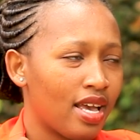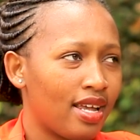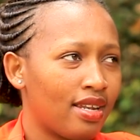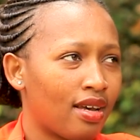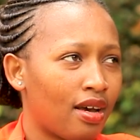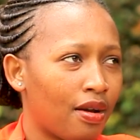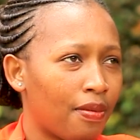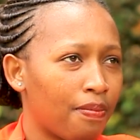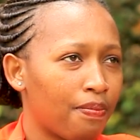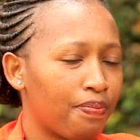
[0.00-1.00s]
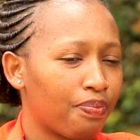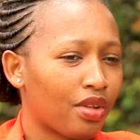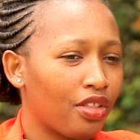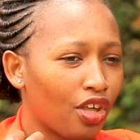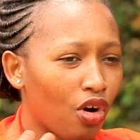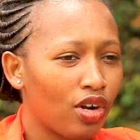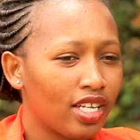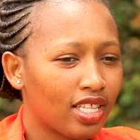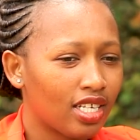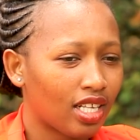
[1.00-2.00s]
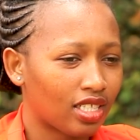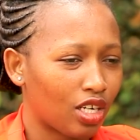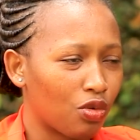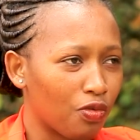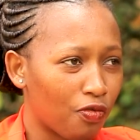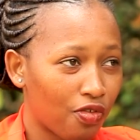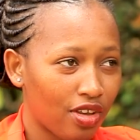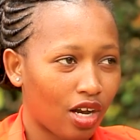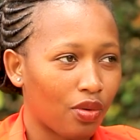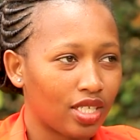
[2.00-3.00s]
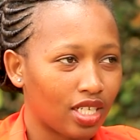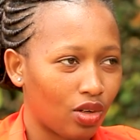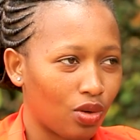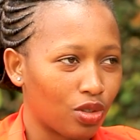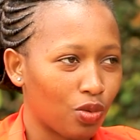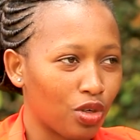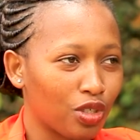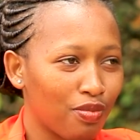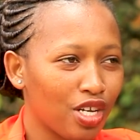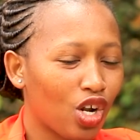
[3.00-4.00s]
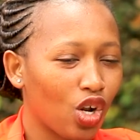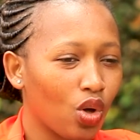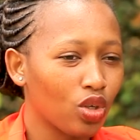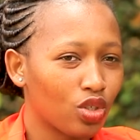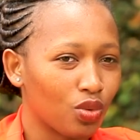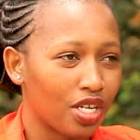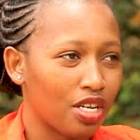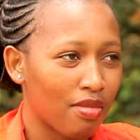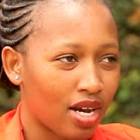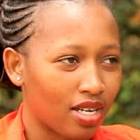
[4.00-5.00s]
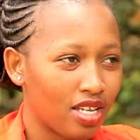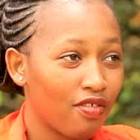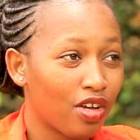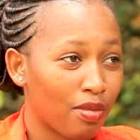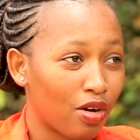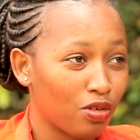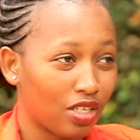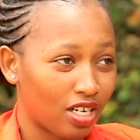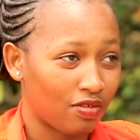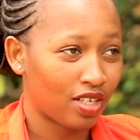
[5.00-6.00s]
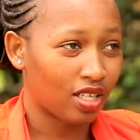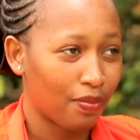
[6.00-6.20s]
And the only thing that I could fear quite a lot was being close to any man, even my own grandfather.